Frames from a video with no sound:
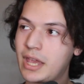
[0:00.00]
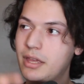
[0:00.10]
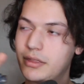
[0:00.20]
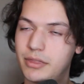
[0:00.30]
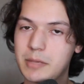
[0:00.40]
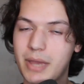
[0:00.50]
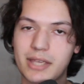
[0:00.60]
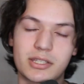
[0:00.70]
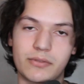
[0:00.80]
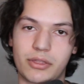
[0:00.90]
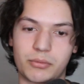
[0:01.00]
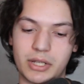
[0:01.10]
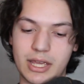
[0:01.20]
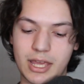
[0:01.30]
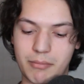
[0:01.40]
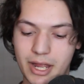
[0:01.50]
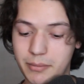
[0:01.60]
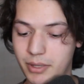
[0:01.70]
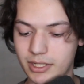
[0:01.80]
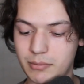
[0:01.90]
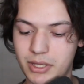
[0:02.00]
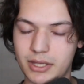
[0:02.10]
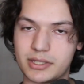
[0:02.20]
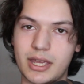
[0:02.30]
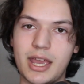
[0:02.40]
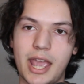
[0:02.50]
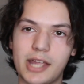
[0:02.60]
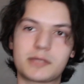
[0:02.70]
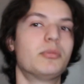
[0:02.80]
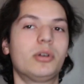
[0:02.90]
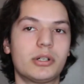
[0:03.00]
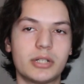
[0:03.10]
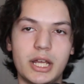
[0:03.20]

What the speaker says: the best of the three, in my opinion, because it's more